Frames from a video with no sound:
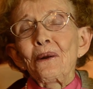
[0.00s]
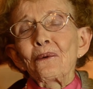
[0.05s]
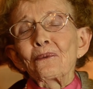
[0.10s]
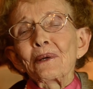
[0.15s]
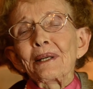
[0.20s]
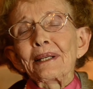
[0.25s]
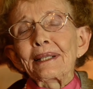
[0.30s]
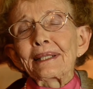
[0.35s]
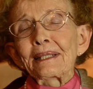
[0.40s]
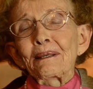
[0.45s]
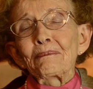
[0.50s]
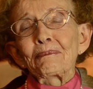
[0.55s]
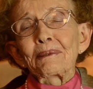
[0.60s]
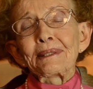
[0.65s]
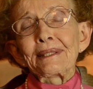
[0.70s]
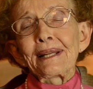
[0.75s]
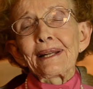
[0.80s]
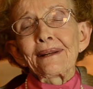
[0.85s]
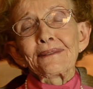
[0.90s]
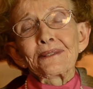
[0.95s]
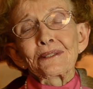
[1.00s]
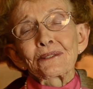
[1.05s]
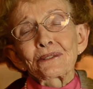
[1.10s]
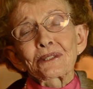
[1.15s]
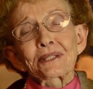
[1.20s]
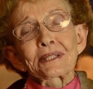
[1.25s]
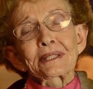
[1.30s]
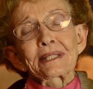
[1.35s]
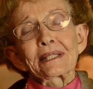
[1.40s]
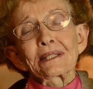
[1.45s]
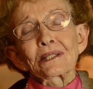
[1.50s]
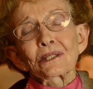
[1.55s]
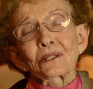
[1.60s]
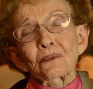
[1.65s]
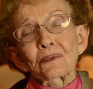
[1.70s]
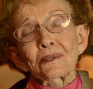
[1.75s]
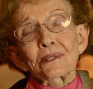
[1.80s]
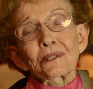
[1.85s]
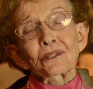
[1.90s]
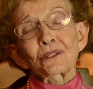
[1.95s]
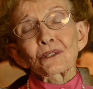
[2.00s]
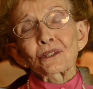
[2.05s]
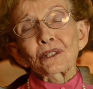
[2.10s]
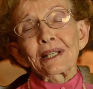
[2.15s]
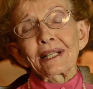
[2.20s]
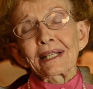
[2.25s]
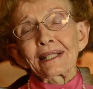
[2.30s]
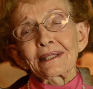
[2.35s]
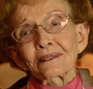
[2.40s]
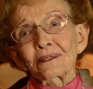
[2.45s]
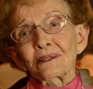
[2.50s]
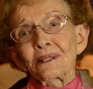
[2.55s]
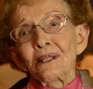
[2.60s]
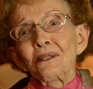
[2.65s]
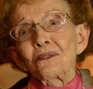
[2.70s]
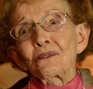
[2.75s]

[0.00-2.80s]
running up and down the stairs with this child.